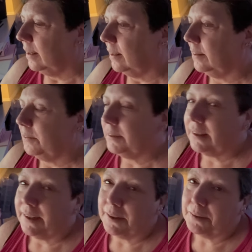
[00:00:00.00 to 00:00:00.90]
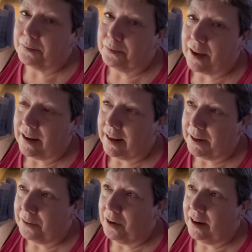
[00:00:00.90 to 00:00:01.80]
And I was like,
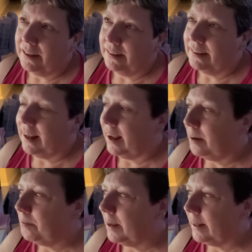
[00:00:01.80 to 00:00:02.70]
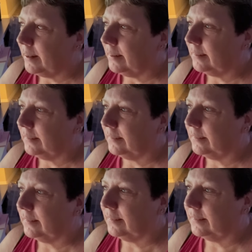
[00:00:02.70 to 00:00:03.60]
later on in the day, I'm like,
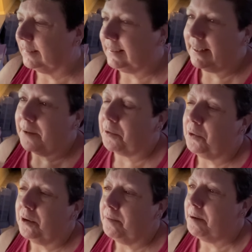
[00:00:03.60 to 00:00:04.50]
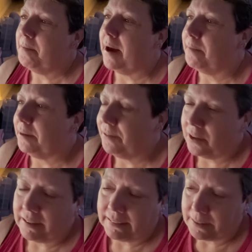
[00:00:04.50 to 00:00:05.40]
because he kept calling me ma'am, even
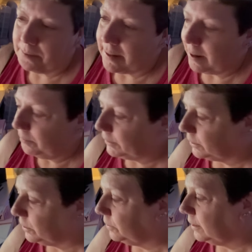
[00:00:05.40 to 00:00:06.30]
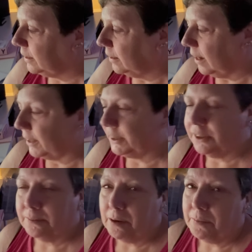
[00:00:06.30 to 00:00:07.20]
though I said my name was Sue. And she
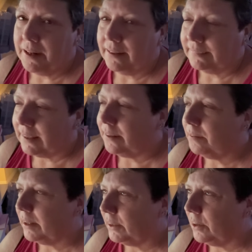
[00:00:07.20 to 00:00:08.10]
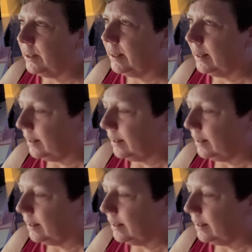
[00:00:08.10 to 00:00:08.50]
goes, mom, we're down south. I'm like, oh yeah.